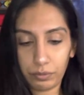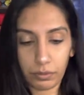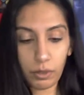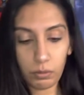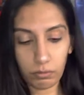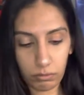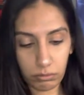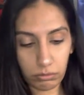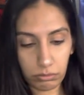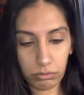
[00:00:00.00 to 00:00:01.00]
Oh.
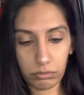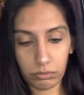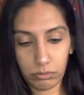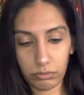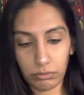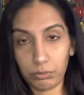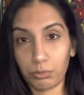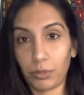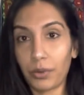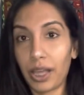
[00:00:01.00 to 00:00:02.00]

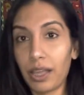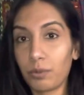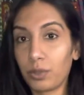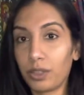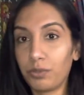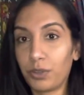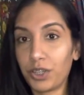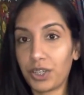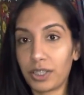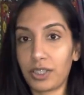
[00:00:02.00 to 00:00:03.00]
Okay, Wheel of
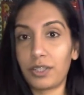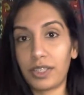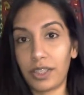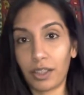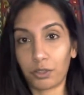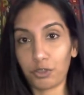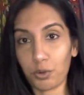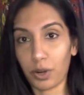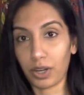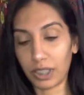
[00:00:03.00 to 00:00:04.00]
Fortune. Did you see a little
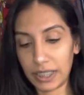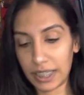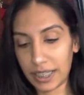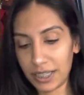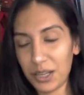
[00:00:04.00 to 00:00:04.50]
twirl it did?